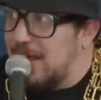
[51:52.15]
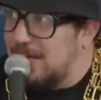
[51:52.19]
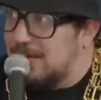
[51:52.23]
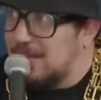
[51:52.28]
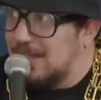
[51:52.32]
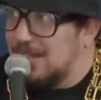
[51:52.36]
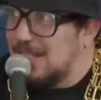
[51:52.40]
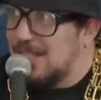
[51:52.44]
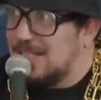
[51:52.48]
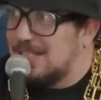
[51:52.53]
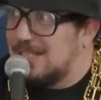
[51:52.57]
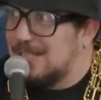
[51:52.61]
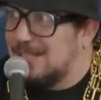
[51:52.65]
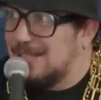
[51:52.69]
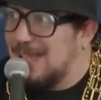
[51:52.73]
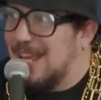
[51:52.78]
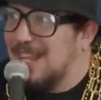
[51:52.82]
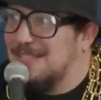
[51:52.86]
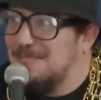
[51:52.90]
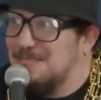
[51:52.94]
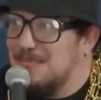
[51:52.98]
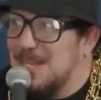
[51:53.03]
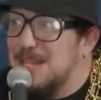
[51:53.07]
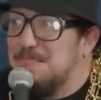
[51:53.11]
after this
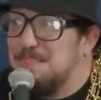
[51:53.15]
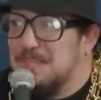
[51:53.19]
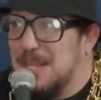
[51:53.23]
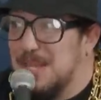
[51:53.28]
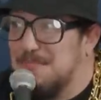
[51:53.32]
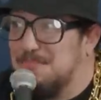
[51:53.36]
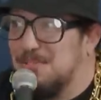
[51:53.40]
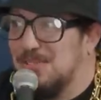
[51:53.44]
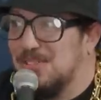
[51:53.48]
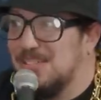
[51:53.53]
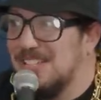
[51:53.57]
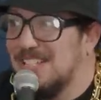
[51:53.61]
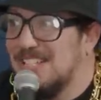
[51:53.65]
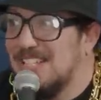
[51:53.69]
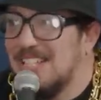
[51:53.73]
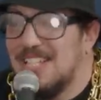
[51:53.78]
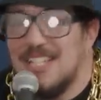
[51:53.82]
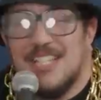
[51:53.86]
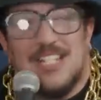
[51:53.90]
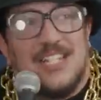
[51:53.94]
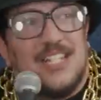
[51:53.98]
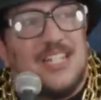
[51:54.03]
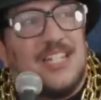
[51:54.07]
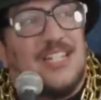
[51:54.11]
and meet people.
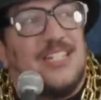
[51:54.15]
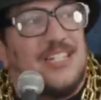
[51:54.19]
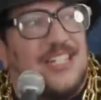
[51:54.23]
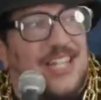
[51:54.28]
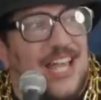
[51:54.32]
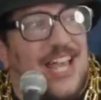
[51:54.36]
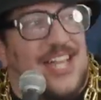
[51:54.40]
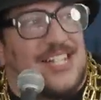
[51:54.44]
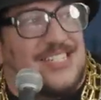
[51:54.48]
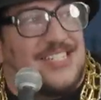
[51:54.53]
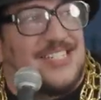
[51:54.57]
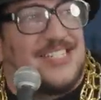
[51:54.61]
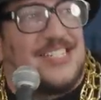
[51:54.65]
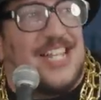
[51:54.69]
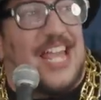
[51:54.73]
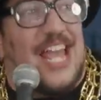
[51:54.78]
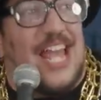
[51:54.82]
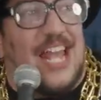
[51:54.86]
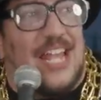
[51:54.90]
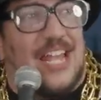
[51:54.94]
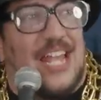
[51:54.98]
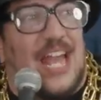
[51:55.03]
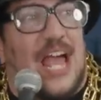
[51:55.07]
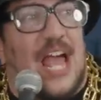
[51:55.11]
What? Yes,
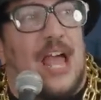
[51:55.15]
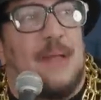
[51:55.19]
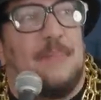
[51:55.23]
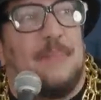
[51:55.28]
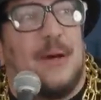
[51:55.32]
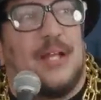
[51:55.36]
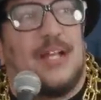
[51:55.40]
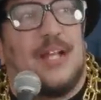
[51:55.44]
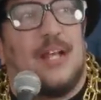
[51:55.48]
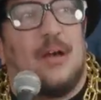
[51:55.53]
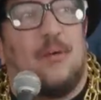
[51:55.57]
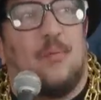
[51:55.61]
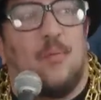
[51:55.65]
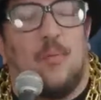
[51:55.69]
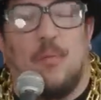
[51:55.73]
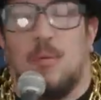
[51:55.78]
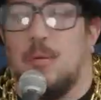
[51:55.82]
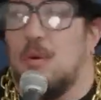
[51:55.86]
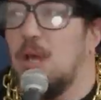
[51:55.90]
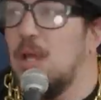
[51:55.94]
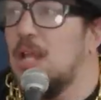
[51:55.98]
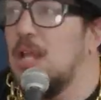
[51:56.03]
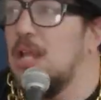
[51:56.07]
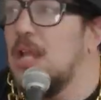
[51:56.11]
and, I was
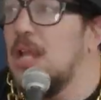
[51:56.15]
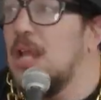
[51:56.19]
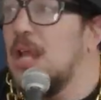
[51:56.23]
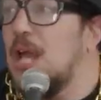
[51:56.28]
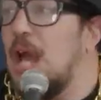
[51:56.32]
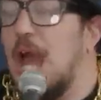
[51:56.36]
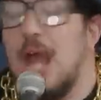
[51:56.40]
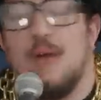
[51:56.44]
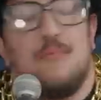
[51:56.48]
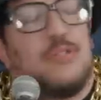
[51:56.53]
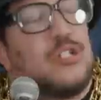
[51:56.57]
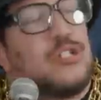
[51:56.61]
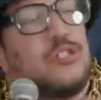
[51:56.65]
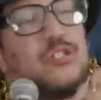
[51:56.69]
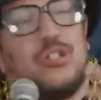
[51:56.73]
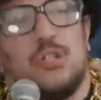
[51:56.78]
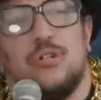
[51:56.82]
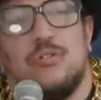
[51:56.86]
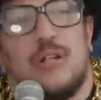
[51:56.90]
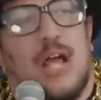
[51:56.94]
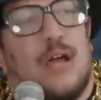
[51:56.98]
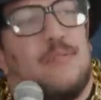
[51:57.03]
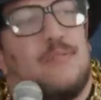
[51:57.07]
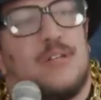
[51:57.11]
sweating. I was,
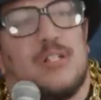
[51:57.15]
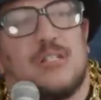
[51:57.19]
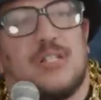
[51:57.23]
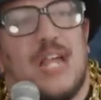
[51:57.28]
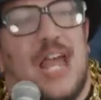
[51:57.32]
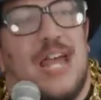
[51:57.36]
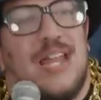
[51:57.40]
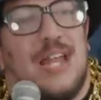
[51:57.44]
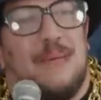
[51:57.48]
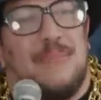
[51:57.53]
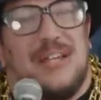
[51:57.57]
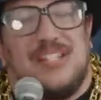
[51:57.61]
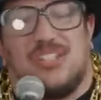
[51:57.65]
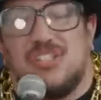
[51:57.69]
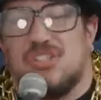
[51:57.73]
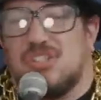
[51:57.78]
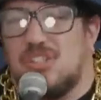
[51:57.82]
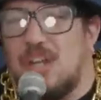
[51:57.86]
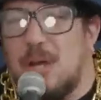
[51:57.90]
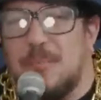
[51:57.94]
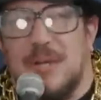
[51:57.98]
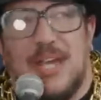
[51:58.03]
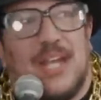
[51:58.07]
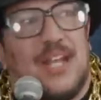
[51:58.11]
dude, I was, and my
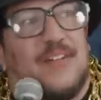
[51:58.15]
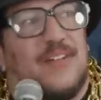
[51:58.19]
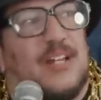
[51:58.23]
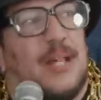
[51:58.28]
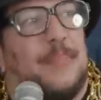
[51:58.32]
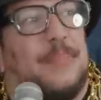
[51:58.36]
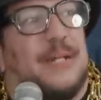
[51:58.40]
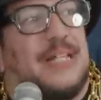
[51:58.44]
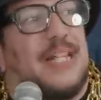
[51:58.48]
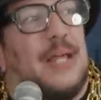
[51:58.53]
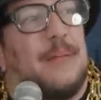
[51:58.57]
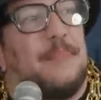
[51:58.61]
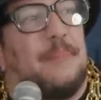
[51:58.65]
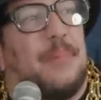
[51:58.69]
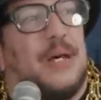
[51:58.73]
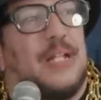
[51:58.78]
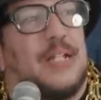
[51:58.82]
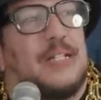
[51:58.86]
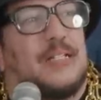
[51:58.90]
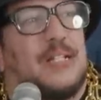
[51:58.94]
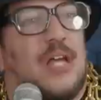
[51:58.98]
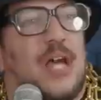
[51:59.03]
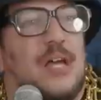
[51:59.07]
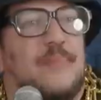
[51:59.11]
stomach, and but then by
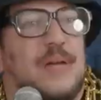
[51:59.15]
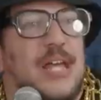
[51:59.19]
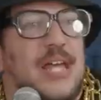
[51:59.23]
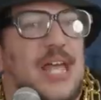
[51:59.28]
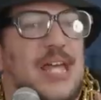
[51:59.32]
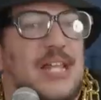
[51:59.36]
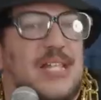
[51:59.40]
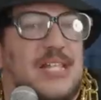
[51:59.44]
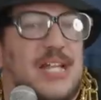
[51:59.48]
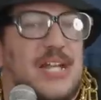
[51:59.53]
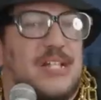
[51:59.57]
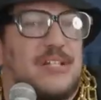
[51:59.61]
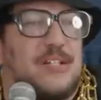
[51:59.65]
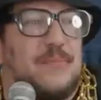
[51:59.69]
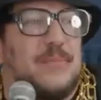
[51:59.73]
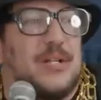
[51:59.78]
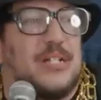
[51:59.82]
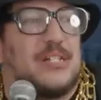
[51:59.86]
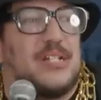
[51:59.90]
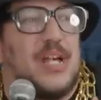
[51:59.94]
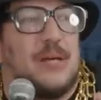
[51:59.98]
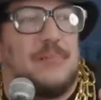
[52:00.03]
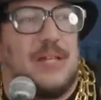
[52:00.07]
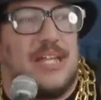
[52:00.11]
the time I ate the ice cream,
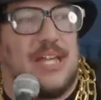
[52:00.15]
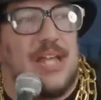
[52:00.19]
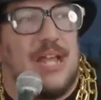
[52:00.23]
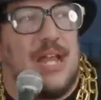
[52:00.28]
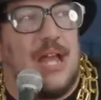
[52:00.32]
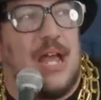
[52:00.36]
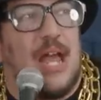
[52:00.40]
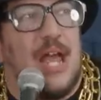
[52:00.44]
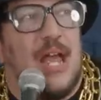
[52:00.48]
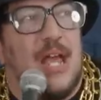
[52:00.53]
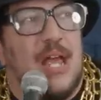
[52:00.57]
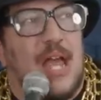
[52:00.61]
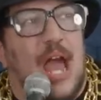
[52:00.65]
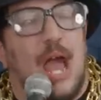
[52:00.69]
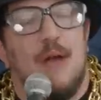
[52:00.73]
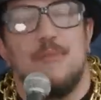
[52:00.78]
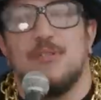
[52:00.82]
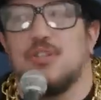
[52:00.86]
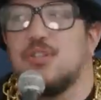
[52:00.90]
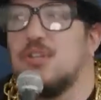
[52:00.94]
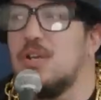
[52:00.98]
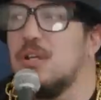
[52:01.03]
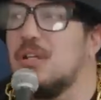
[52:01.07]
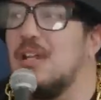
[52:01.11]
by the time like I
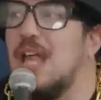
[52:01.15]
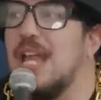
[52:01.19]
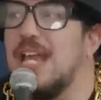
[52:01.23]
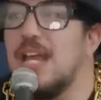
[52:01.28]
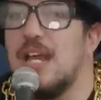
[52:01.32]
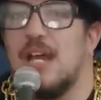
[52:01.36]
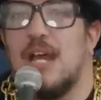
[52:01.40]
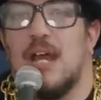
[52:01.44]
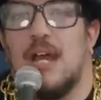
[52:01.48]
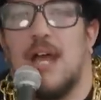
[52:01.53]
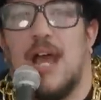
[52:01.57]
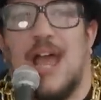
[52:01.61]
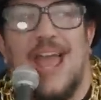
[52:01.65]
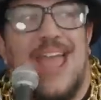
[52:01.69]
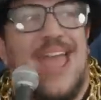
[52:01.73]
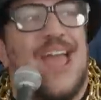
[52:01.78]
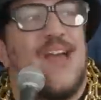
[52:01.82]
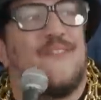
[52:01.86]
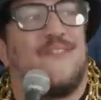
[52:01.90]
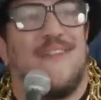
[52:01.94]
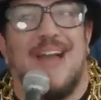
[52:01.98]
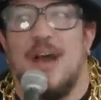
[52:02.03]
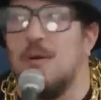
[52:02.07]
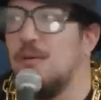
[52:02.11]
was good, like a
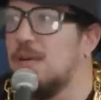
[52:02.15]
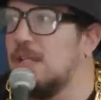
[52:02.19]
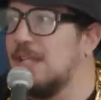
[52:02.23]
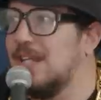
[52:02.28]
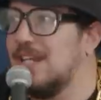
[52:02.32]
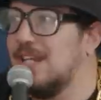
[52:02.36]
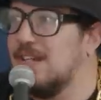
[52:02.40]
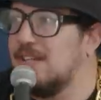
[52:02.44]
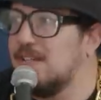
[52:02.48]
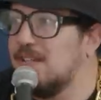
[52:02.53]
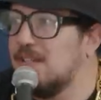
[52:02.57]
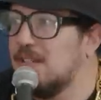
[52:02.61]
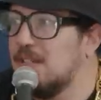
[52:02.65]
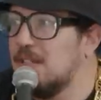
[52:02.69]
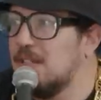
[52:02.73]
half hour later,